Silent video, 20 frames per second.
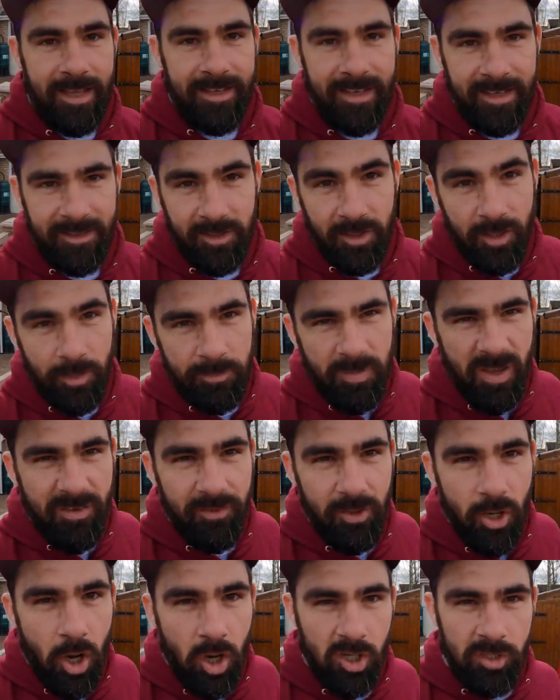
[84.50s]
Dad had a bit
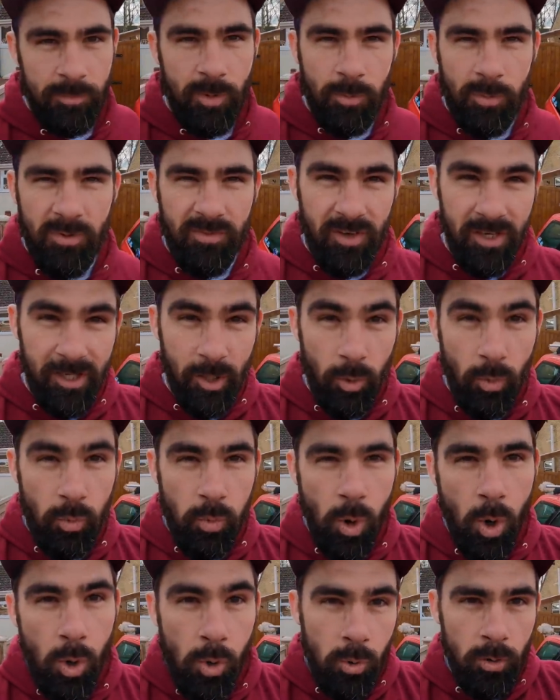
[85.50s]
of an argument with a little
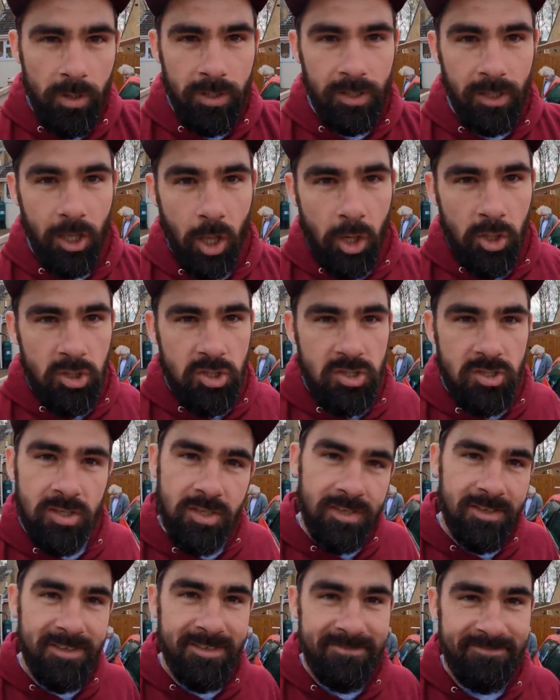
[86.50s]
wall and lost.